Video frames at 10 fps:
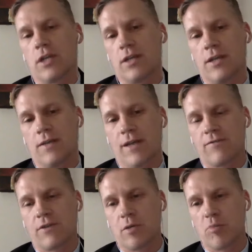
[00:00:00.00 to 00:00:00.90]
I think that's
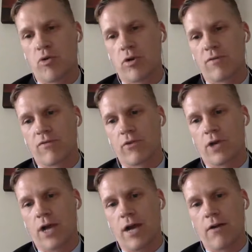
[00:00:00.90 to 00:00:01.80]
very important for
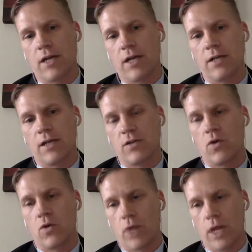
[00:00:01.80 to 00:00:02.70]
higher ed as a
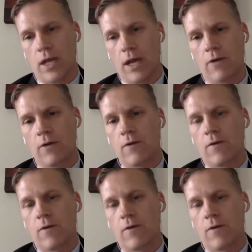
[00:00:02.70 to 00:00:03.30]
whole right now,